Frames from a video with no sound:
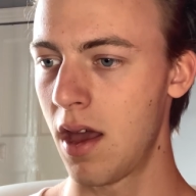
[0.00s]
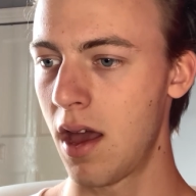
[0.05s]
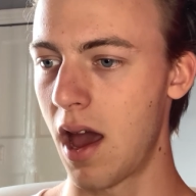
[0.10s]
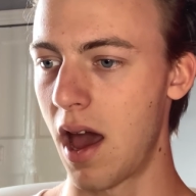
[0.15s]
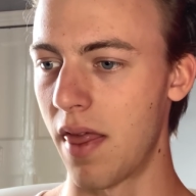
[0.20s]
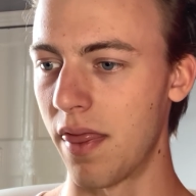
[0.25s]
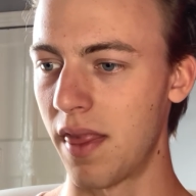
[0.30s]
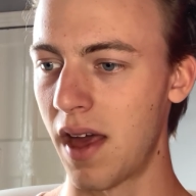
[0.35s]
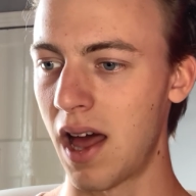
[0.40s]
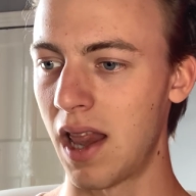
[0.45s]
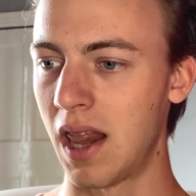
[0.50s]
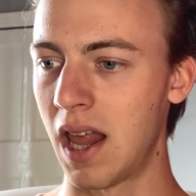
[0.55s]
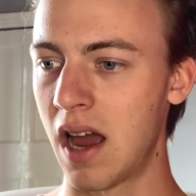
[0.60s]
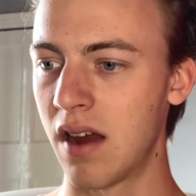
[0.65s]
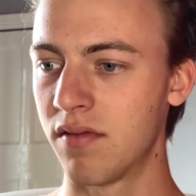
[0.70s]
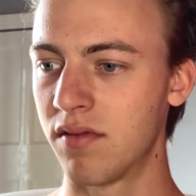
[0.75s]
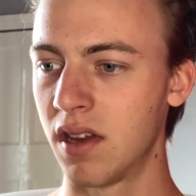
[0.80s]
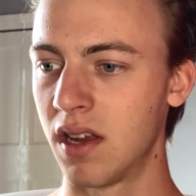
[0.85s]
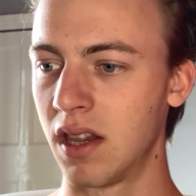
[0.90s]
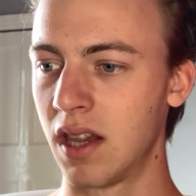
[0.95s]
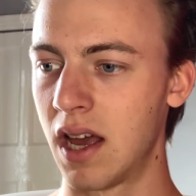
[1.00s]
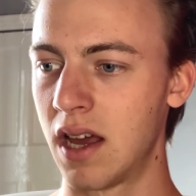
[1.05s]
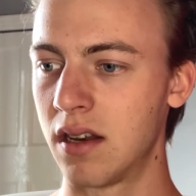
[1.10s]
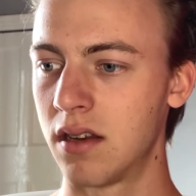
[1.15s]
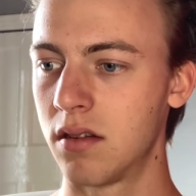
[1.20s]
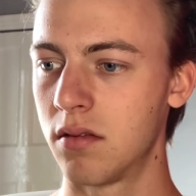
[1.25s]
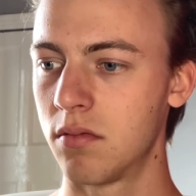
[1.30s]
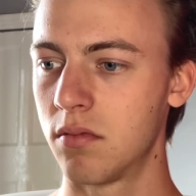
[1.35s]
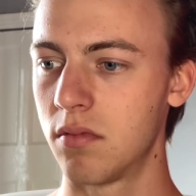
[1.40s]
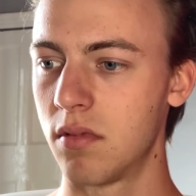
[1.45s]
And that life they led
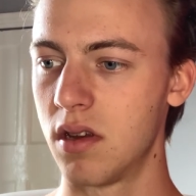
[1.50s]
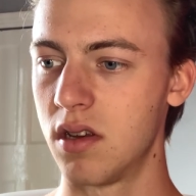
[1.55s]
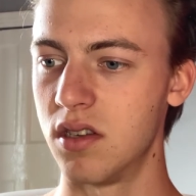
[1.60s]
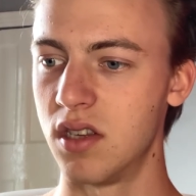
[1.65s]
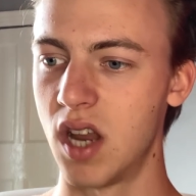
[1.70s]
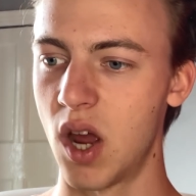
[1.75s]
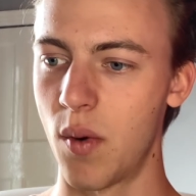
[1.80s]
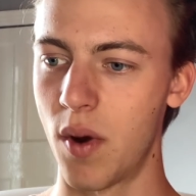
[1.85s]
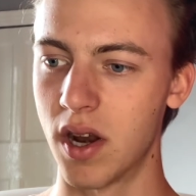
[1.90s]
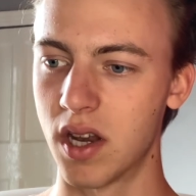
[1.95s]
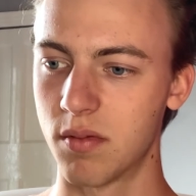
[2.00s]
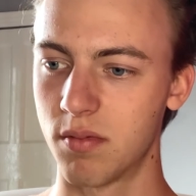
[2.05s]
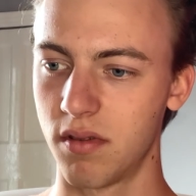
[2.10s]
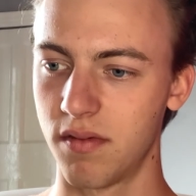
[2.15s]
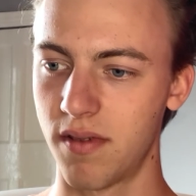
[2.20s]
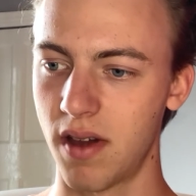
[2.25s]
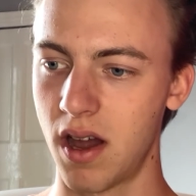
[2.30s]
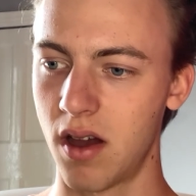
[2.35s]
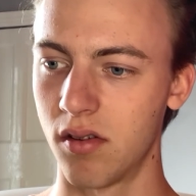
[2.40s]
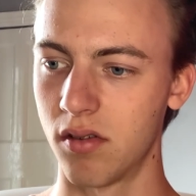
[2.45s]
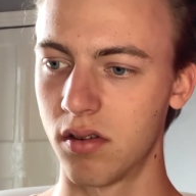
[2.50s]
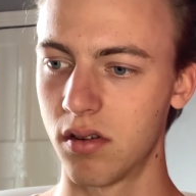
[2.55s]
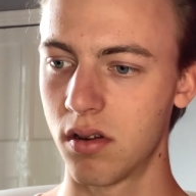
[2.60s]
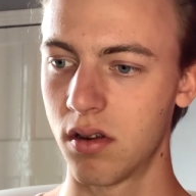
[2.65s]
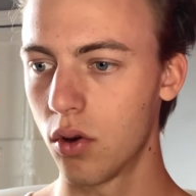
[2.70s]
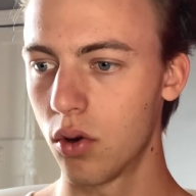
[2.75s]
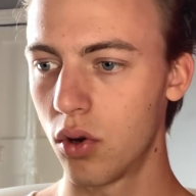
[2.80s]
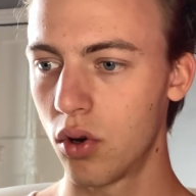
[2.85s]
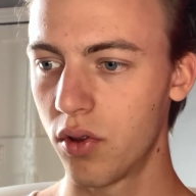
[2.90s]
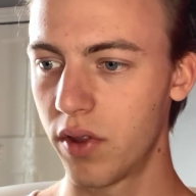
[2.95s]
is nowhere to be found.
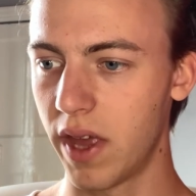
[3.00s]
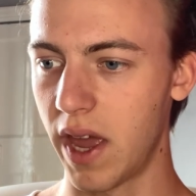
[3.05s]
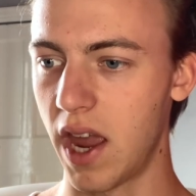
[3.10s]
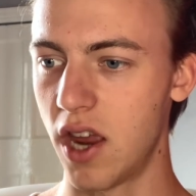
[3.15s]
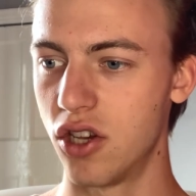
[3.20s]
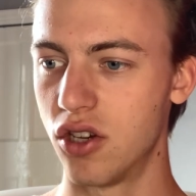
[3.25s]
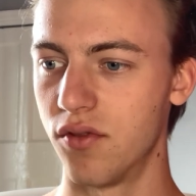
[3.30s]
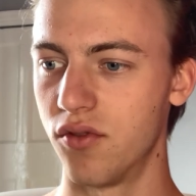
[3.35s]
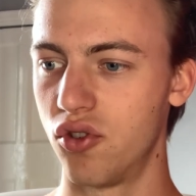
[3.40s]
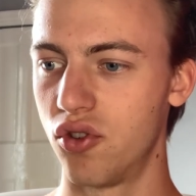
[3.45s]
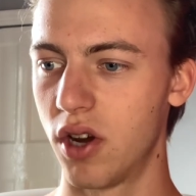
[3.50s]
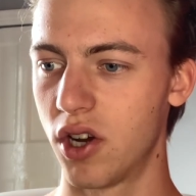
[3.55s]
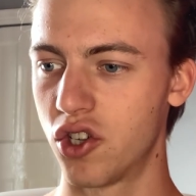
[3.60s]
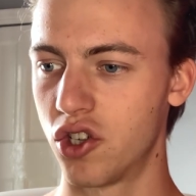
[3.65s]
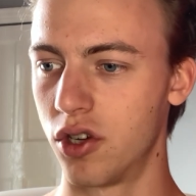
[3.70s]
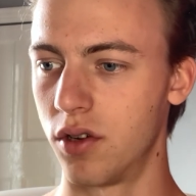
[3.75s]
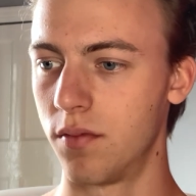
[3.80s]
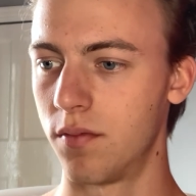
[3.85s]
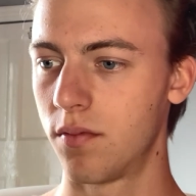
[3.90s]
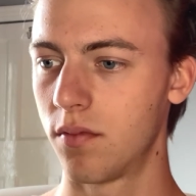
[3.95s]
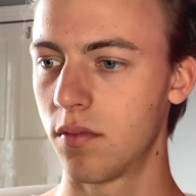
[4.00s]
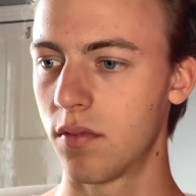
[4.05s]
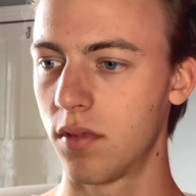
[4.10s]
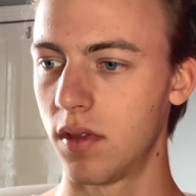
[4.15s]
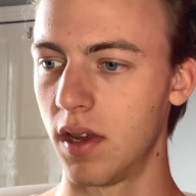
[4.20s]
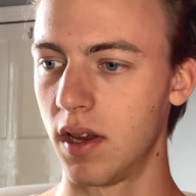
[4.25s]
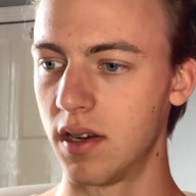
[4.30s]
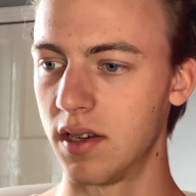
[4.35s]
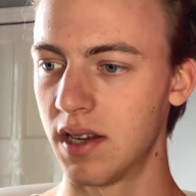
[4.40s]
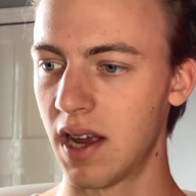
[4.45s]
Or the age of Trajan, the
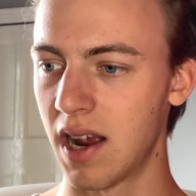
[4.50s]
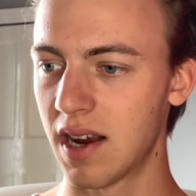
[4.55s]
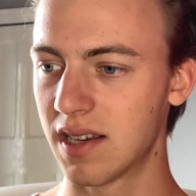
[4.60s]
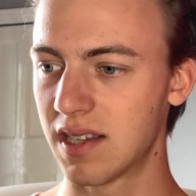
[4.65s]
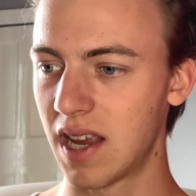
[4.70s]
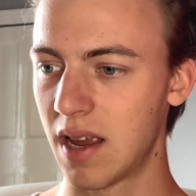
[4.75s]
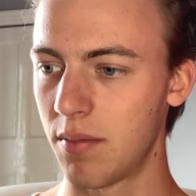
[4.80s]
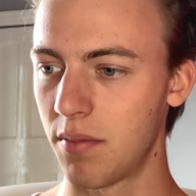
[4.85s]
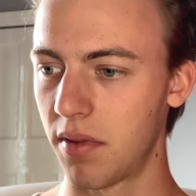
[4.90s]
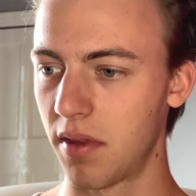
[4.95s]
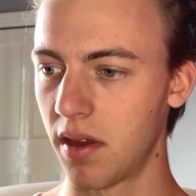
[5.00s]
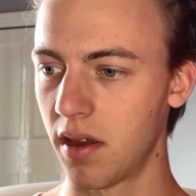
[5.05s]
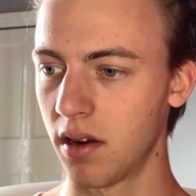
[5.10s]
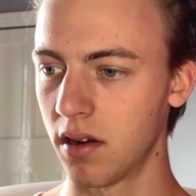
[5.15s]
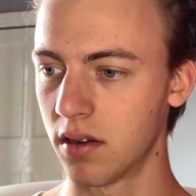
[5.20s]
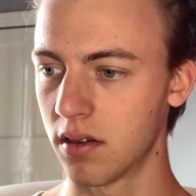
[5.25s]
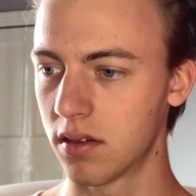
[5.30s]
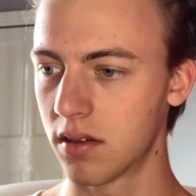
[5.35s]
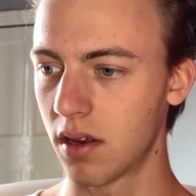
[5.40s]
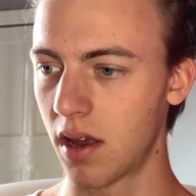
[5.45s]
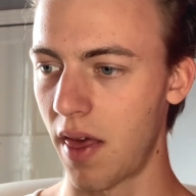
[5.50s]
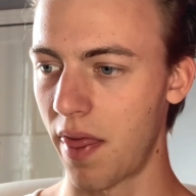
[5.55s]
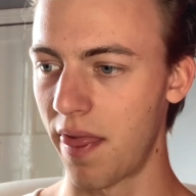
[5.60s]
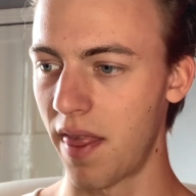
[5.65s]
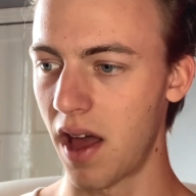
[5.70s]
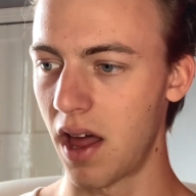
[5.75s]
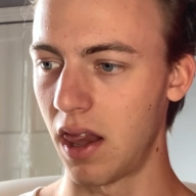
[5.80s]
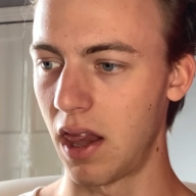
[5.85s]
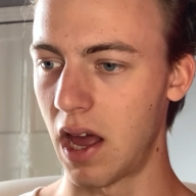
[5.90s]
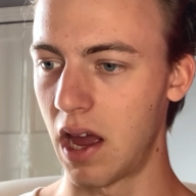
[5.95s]
exact same things, and
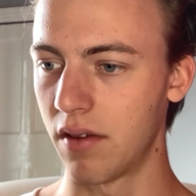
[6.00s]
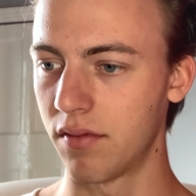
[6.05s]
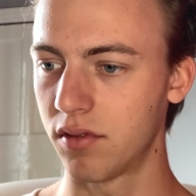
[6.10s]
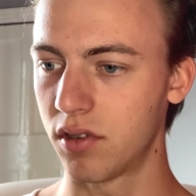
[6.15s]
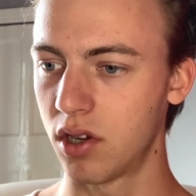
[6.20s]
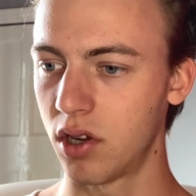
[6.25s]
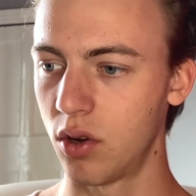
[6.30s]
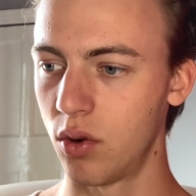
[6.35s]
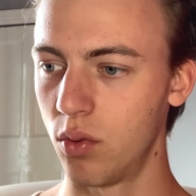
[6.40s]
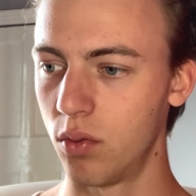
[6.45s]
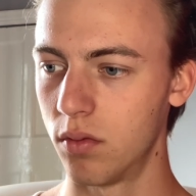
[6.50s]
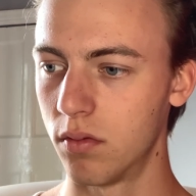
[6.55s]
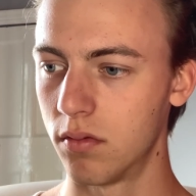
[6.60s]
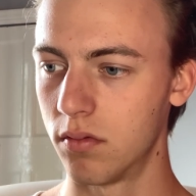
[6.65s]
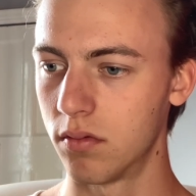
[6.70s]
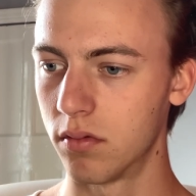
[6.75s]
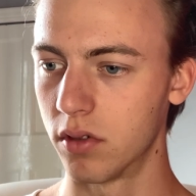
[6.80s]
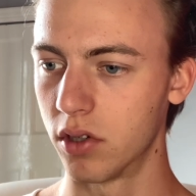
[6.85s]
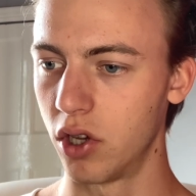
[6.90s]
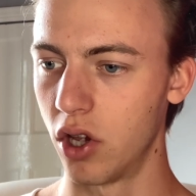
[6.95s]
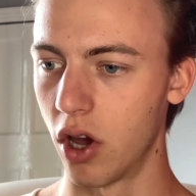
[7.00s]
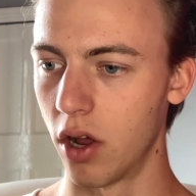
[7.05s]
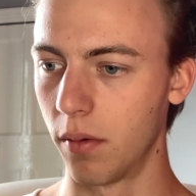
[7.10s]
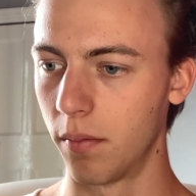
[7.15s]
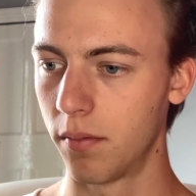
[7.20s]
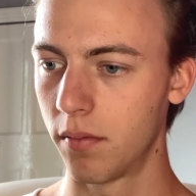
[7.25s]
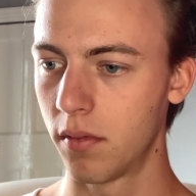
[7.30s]
that life too, gone.